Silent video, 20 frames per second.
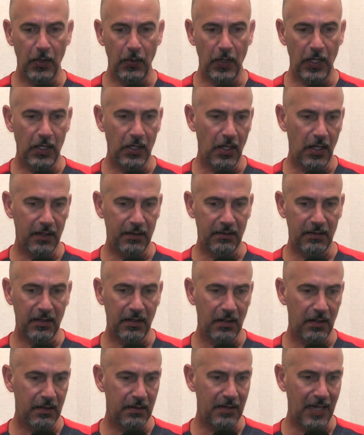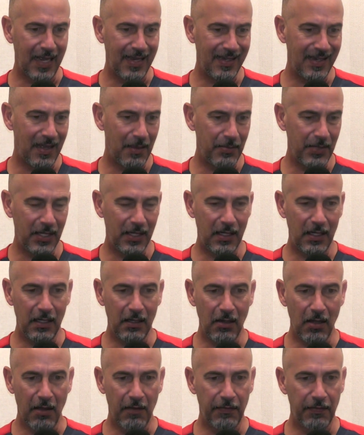we're not uh, dynamic
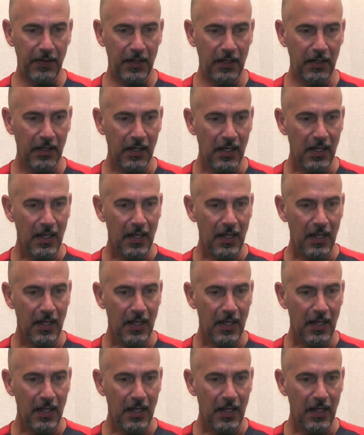enough and